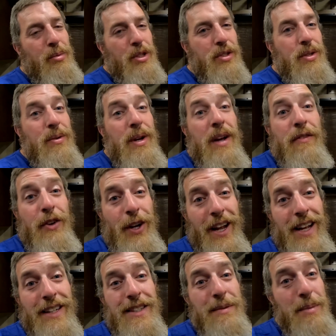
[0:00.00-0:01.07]
and please do not
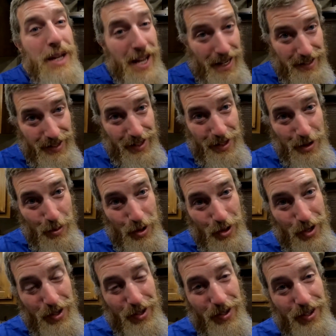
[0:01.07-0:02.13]
forget to be excellent to
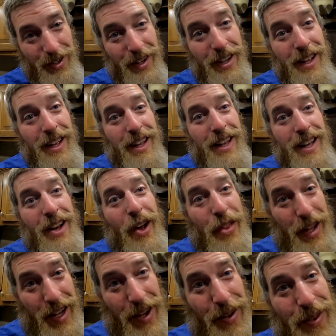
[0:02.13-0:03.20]
each other. Oh,
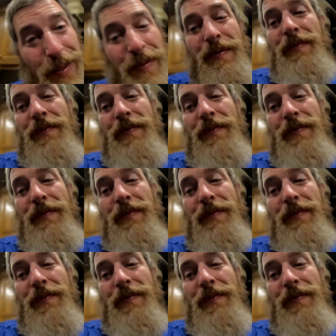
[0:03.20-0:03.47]
thank you.